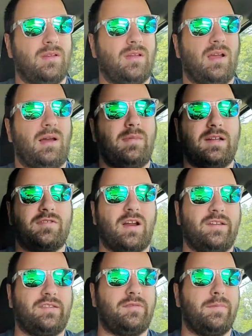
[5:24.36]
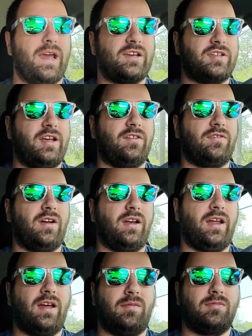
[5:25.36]
I'm not trying to smash gears right
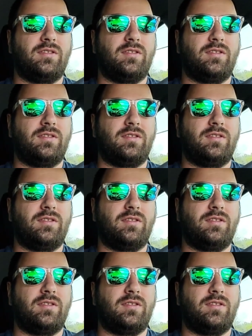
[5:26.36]
now.